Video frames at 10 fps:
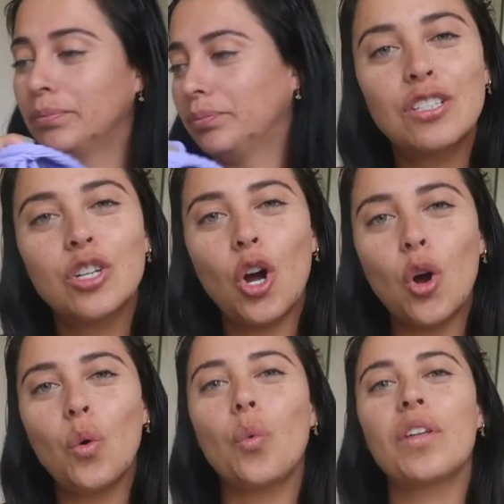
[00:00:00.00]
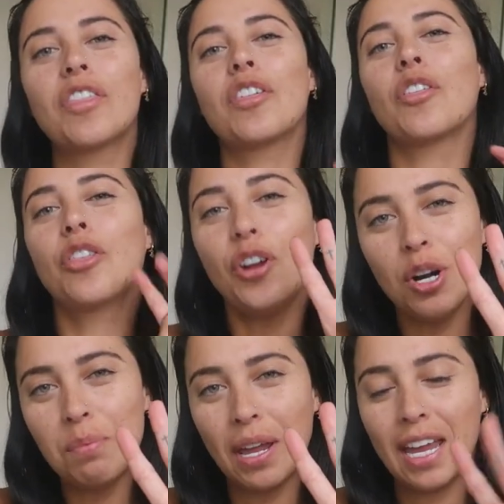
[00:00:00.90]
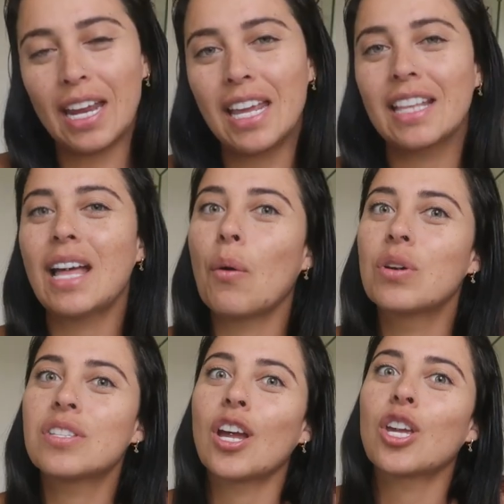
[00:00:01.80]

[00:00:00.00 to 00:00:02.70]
Let's go with the third bikini that was a